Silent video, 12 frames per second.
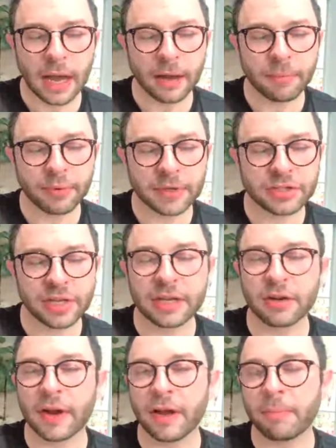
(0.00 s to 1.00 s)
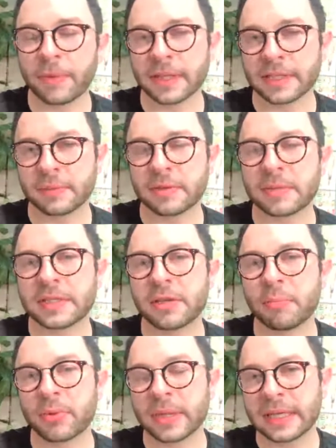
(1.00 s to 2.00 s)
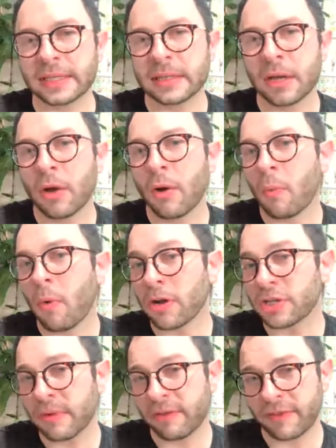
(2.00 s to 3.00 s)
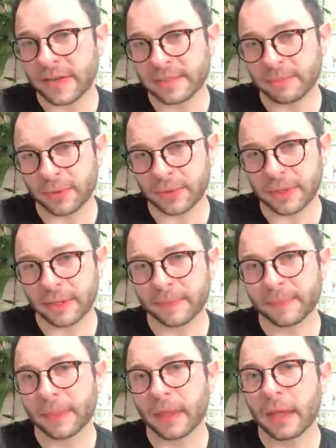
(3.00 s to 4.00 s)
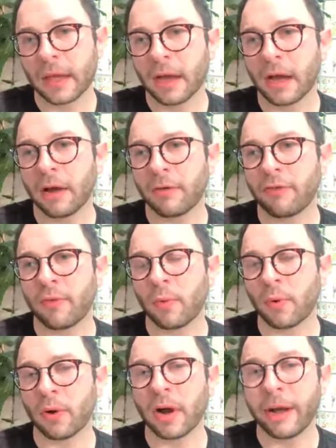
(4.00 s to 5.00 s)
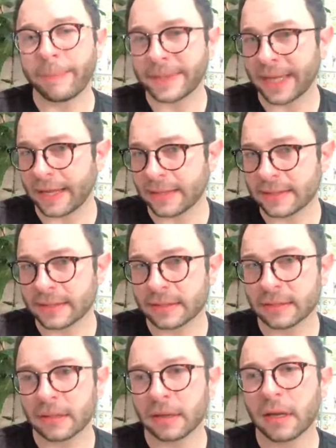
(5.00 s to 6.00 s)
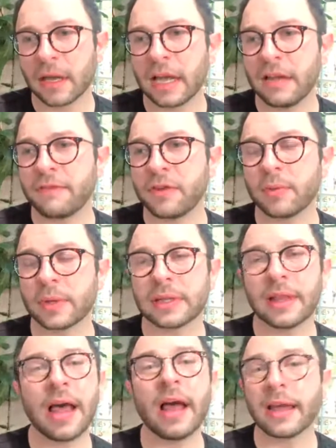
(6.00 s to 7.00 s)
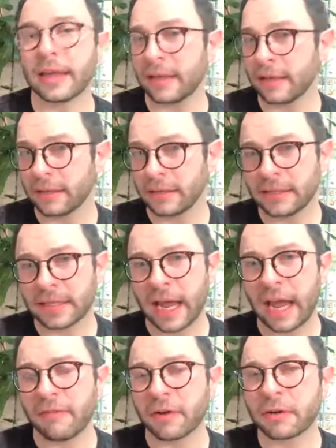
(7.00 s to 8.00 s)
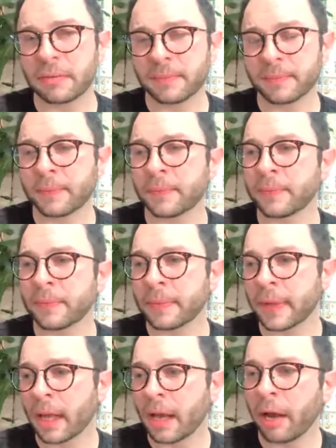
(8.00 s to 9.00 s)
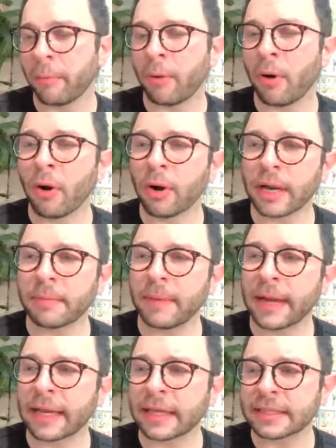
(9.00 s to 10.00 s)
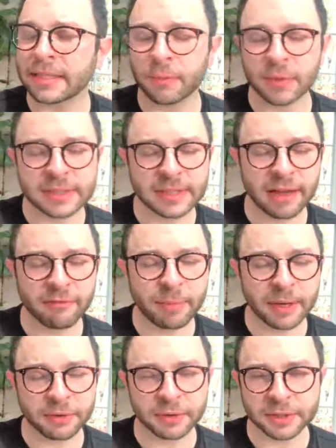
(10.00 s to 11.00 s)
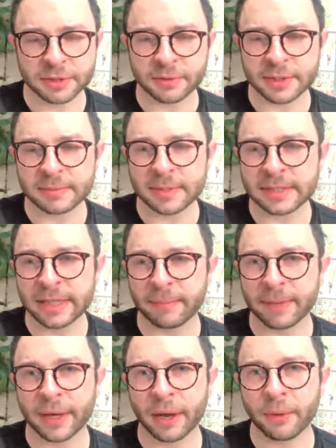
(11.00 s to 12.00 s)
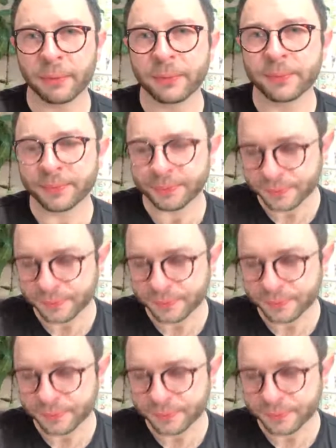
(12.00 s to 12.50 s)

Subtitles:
I appreciate your help in this with me. So please watch my Facebook for updates. If you would like to have a part in making someone's life better this Christmas, let me know.